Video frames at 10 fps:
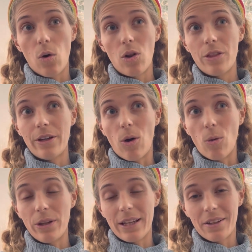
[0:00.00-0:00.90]
The
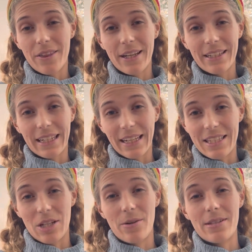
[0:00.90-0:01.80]
only other thing to
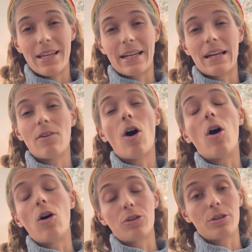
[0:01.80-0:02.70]
consider is like if
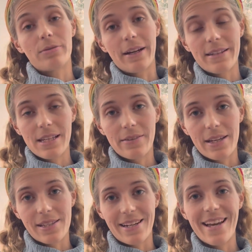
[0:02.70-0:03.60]
all your friends have
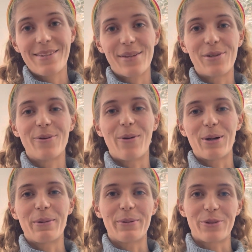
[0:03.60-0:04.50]
SNS and you want to
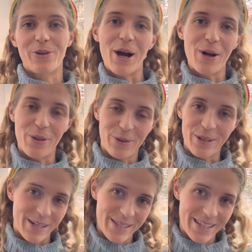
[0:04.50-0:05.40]
be able to try all their
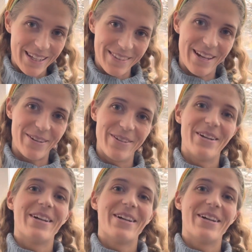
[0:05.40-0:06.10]
nice skis out,